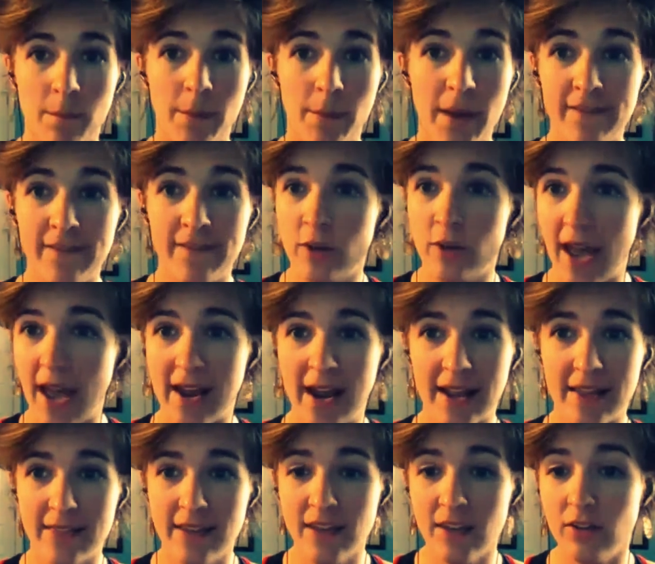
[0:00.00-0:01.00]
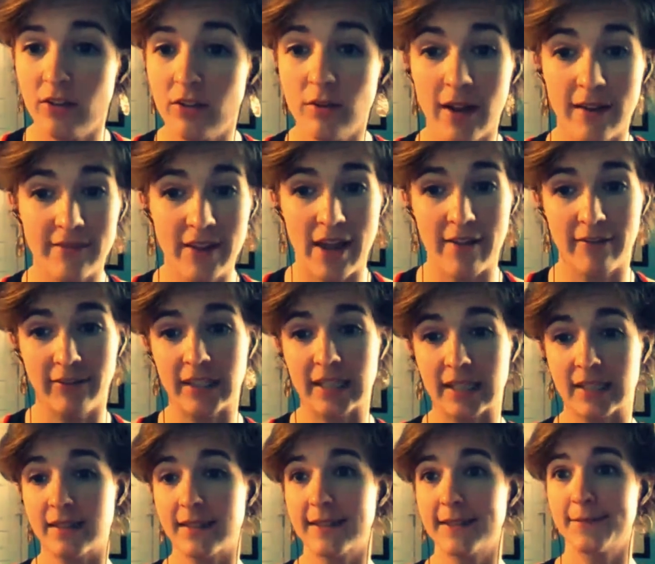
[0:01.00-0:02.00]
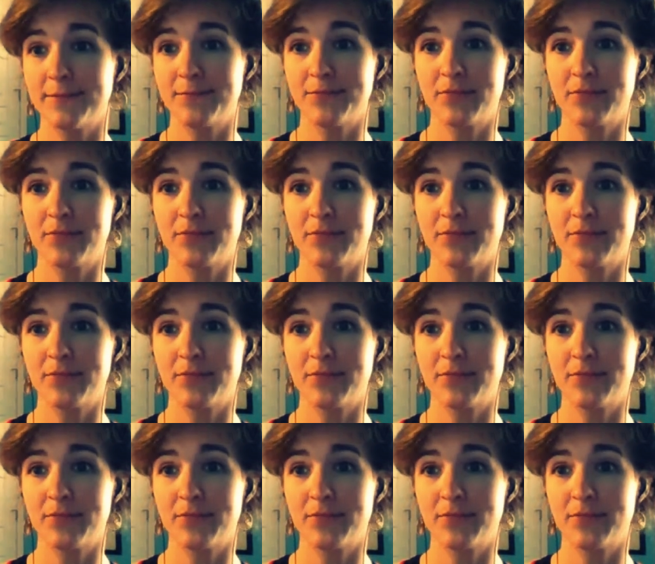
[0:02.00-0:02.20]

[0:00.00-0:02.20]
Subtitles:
I think you do have Netflix.